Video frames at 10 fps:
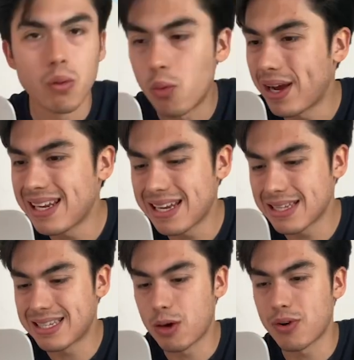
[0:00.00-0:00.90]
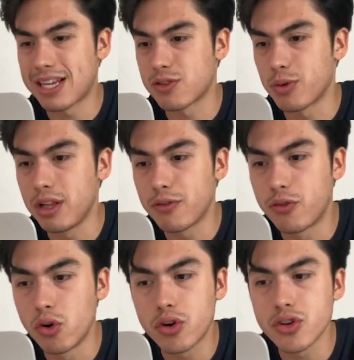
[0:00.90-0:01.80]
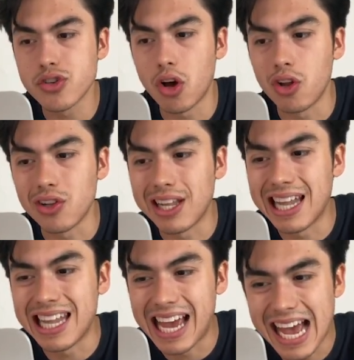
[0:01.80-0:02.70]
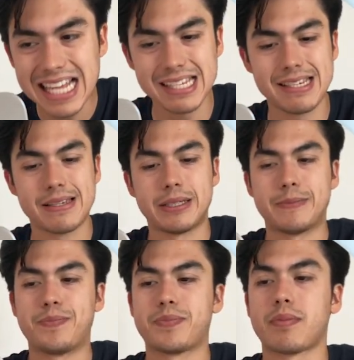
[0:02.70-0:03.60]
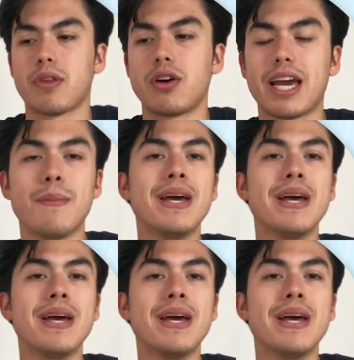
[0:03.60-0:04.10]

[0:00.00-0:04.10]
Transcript: writing that down as well. Focus on lats. Okay,